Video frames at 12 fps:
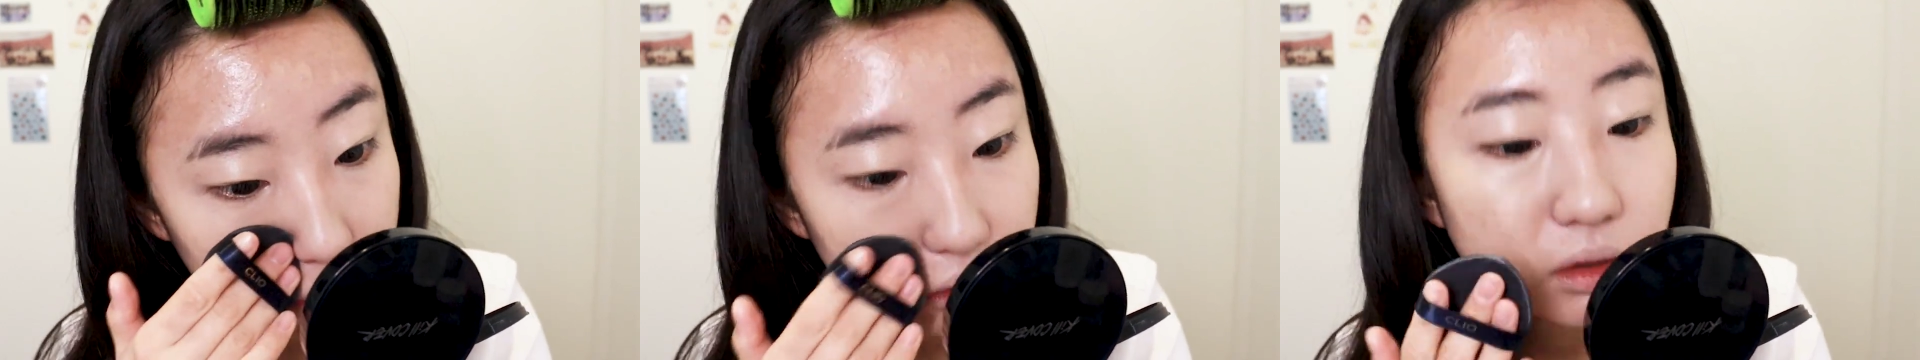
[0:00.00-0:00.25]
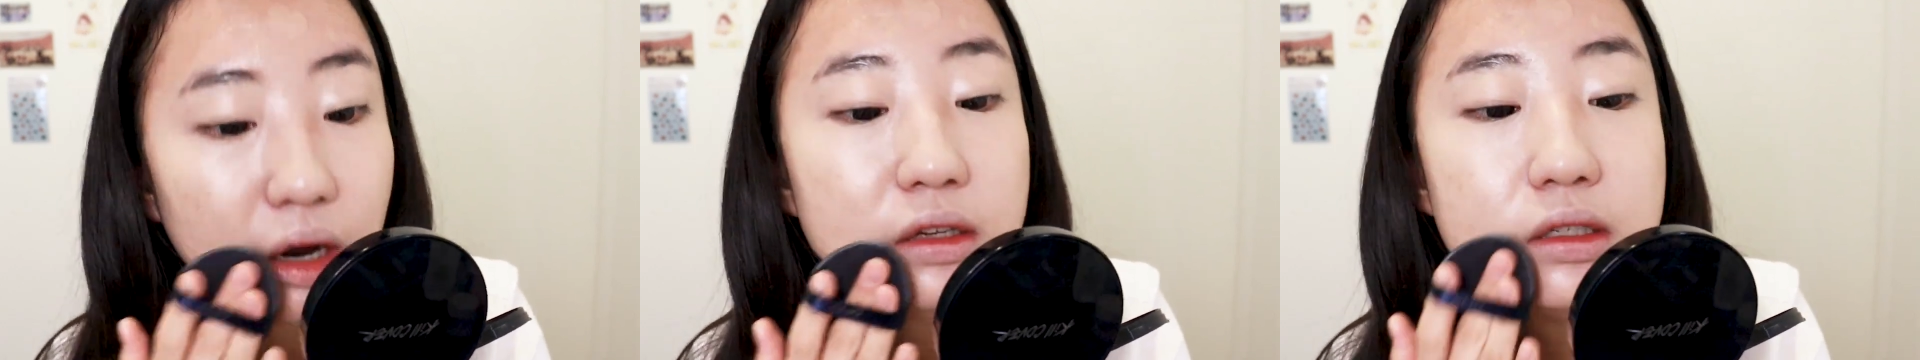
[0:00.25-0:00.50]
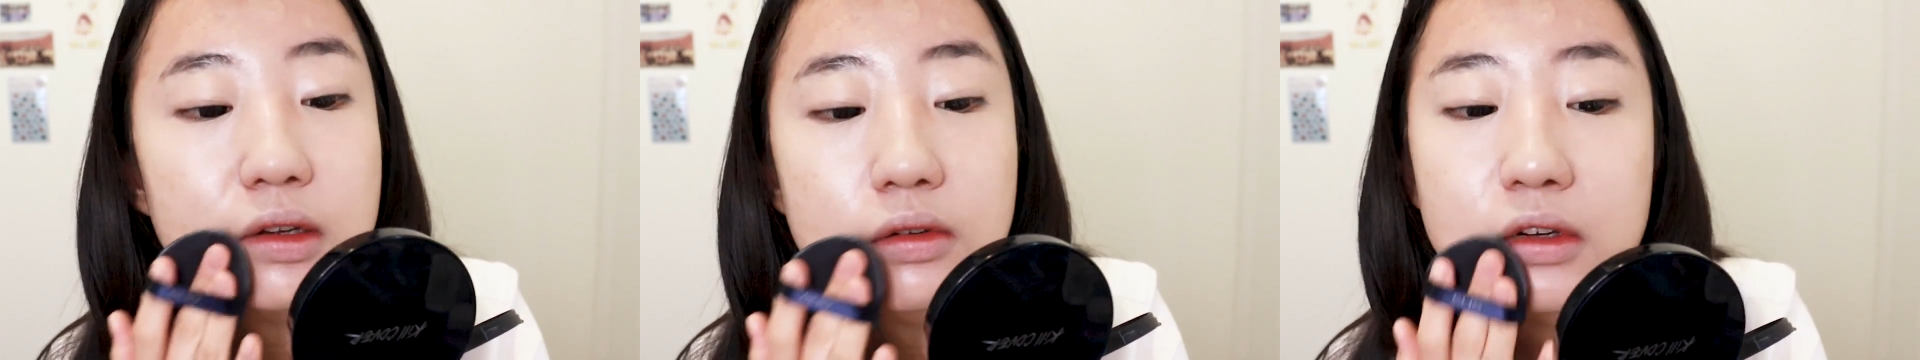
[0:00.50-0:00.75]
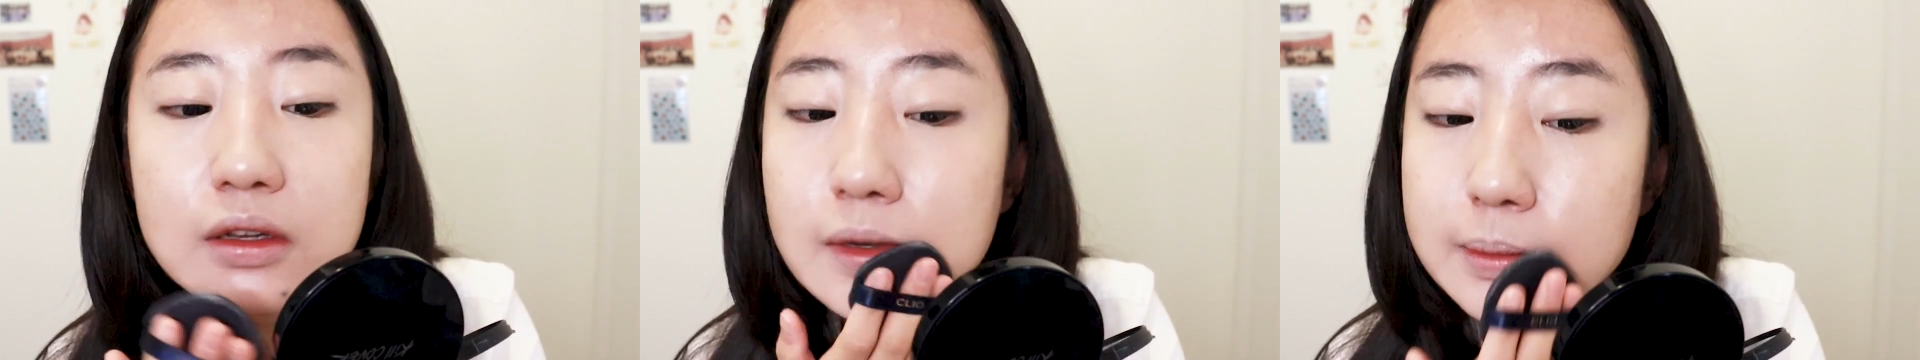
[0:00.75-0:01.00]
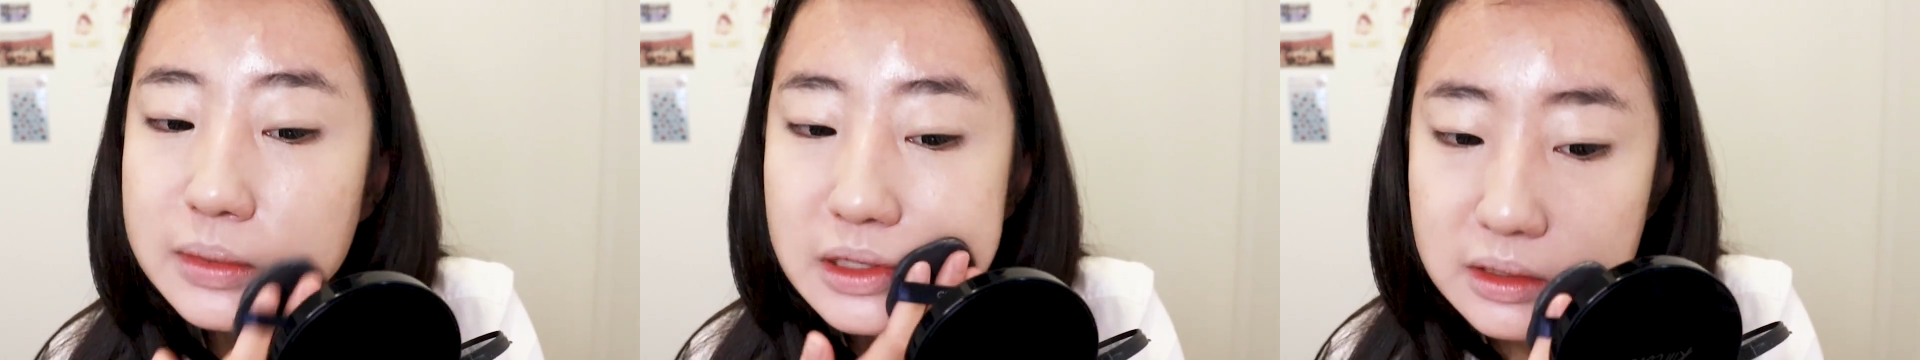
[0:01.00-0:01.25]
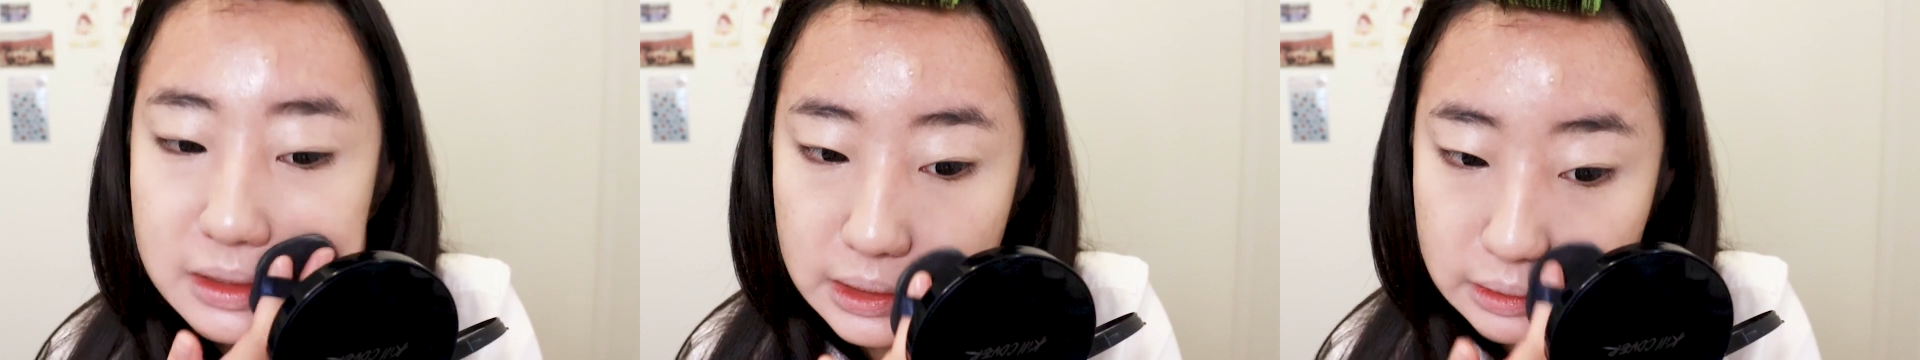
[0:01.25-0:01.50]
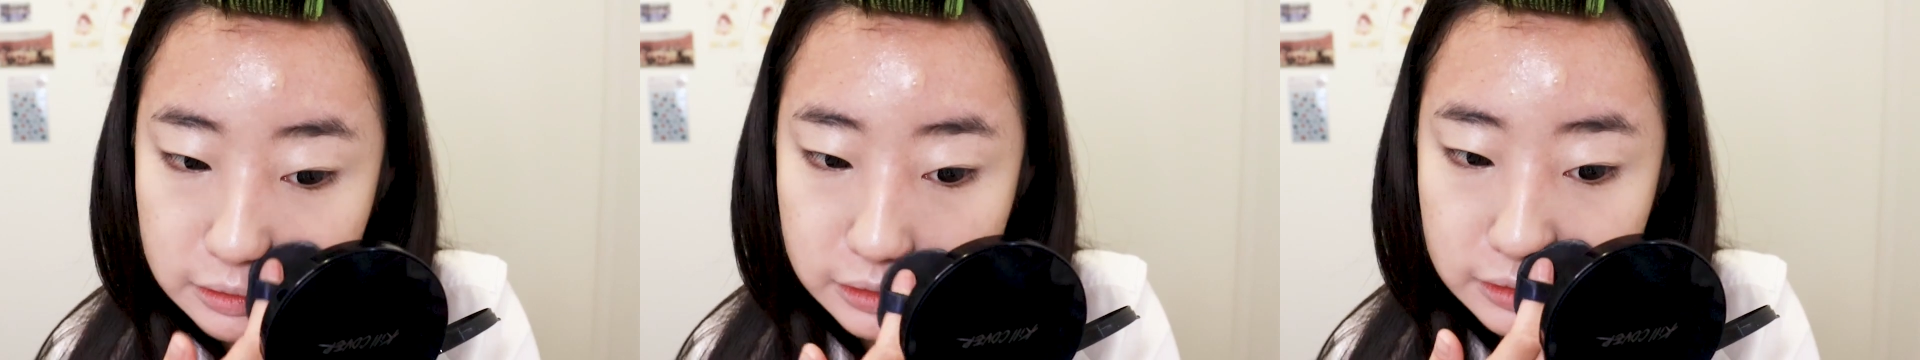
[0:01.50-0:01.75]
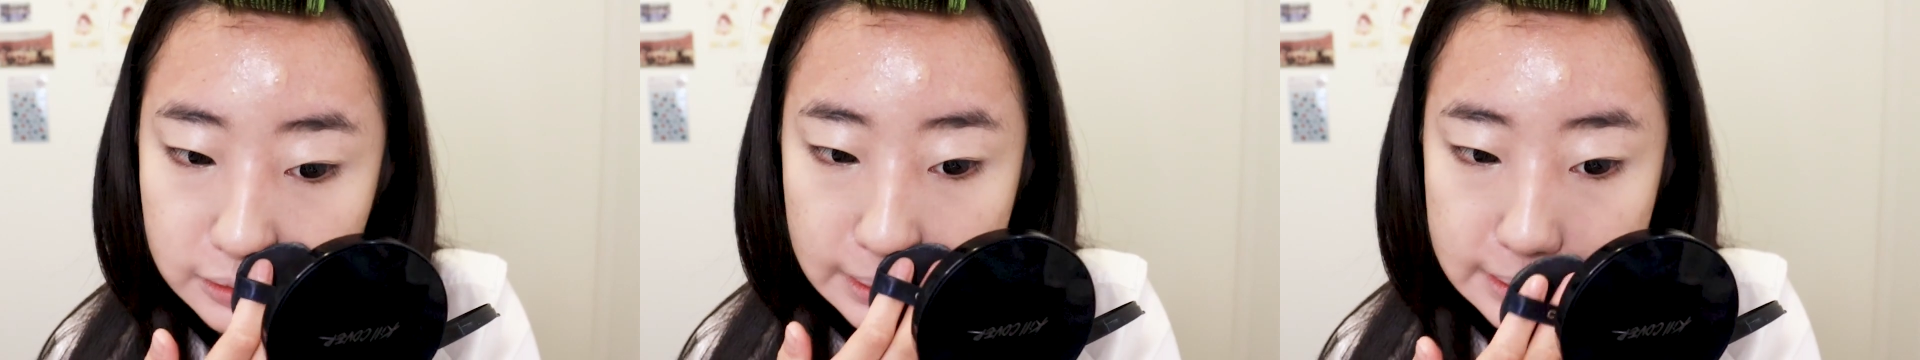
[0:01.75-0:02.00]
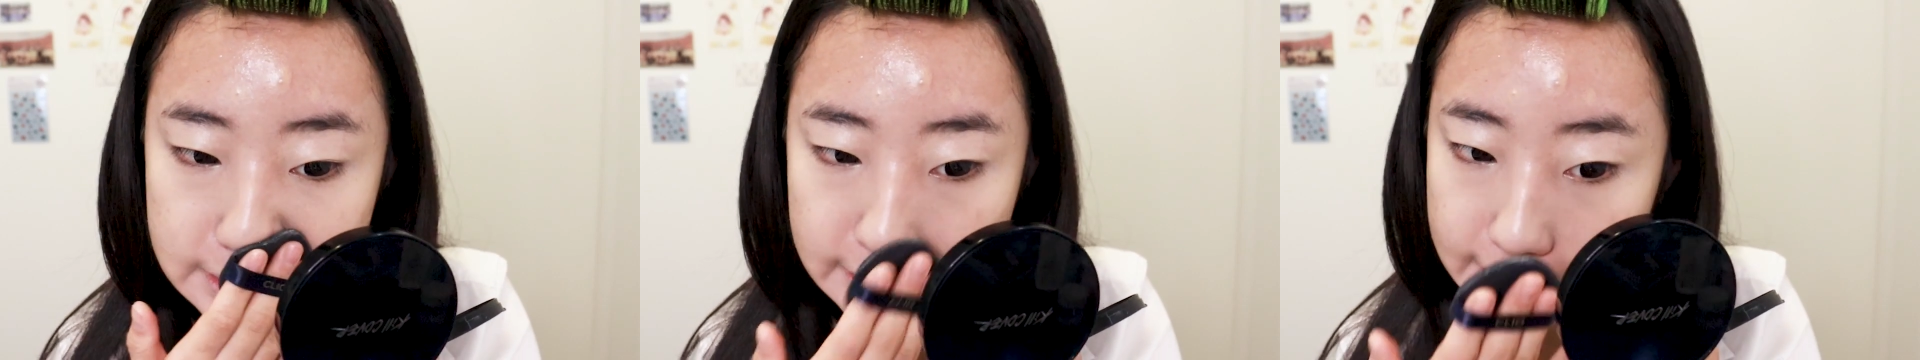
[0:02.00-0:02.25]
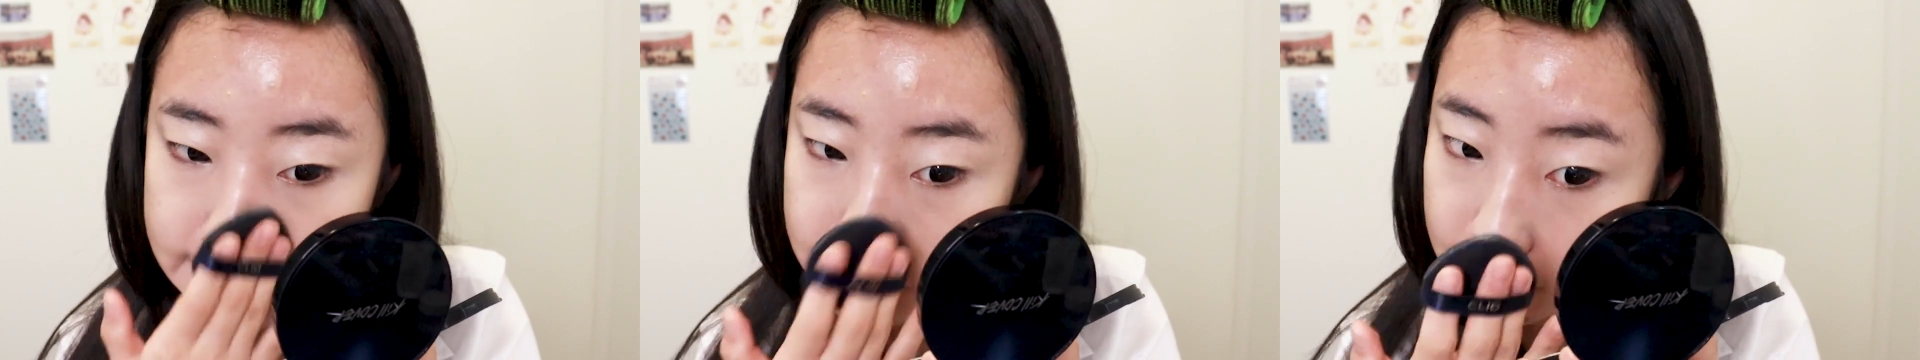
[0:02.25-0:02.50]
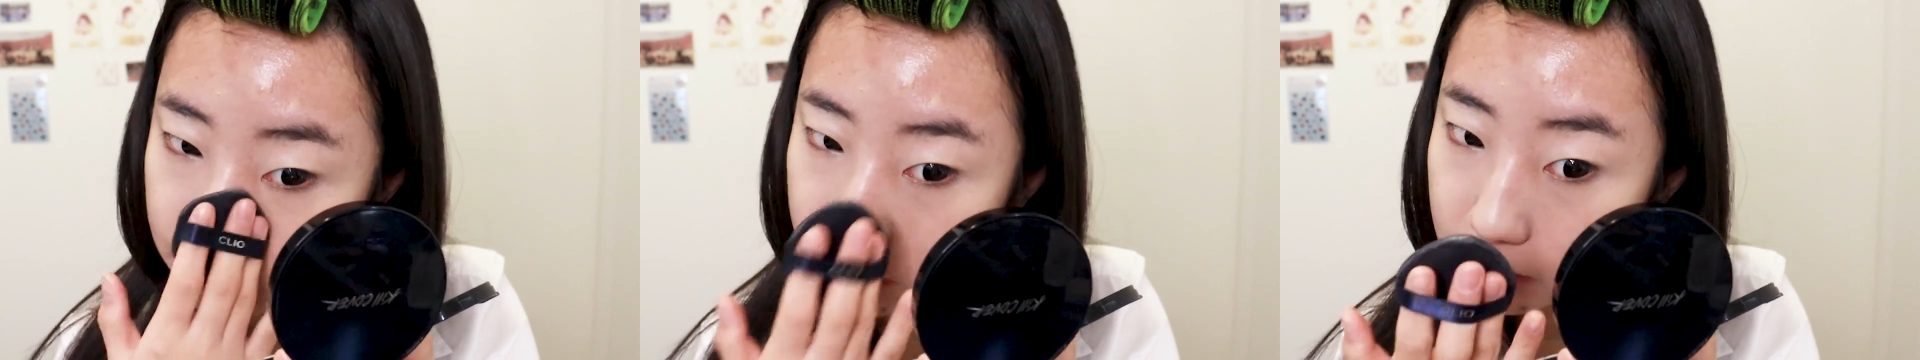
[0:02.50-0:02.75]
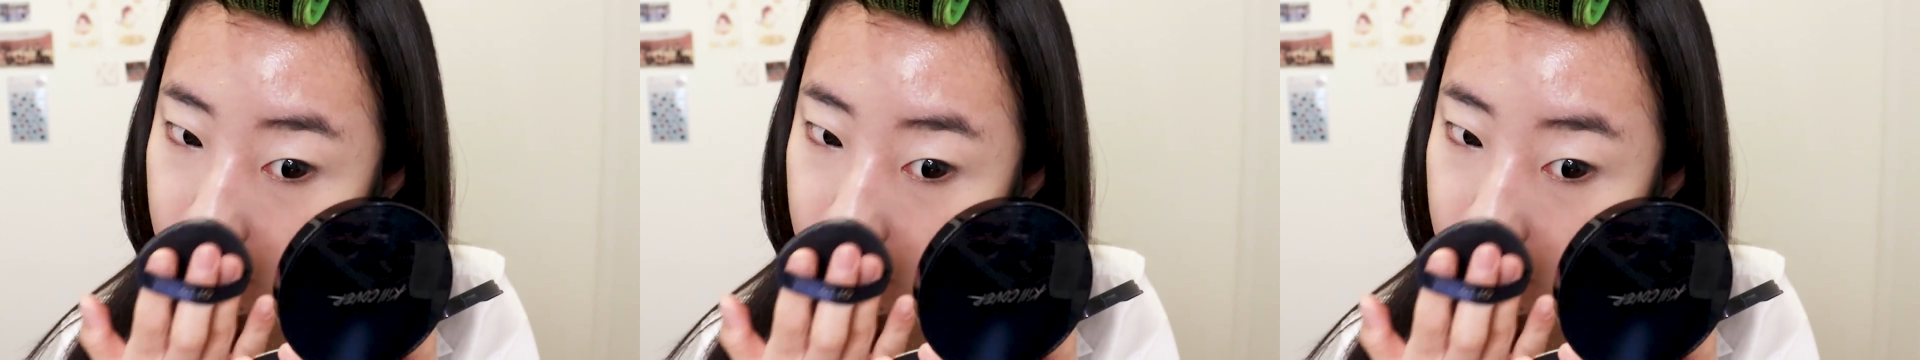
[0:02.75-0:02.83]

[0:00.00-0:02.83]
cracks of your lips and stuff, so that's good.